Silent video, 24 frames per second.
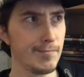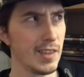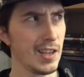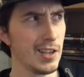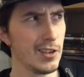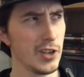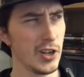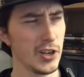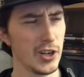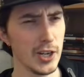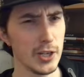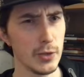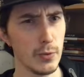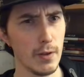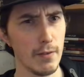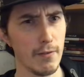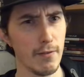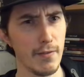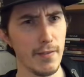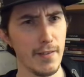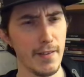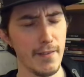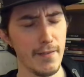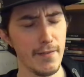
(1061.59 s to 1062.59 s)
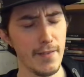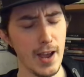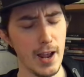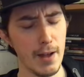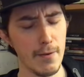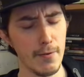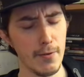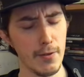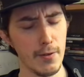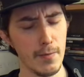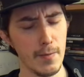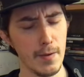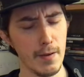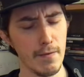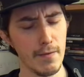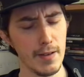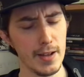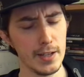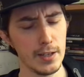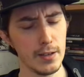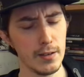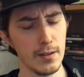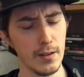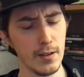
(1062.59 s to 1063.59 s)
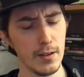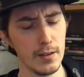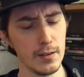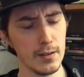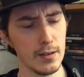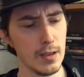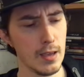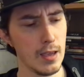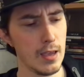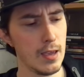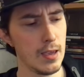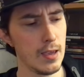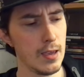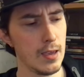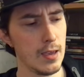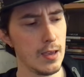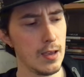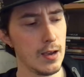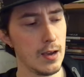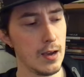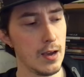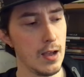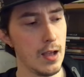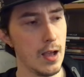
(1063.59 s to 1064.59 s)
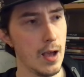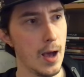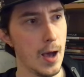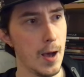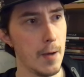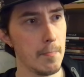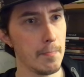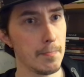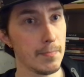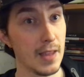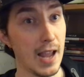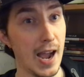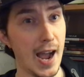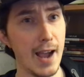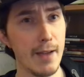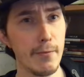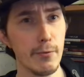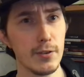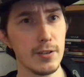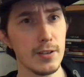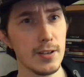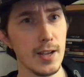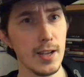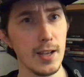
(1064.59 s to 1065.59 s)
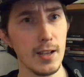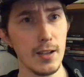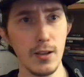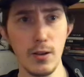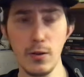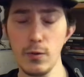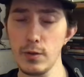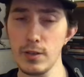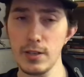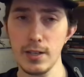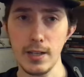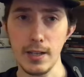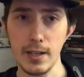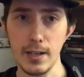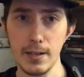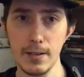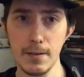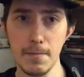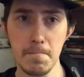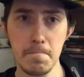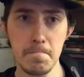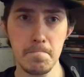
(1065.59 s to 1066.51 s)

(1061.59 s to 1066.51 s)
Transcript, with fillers: such as what Fathom Events does, um, I would say go see it.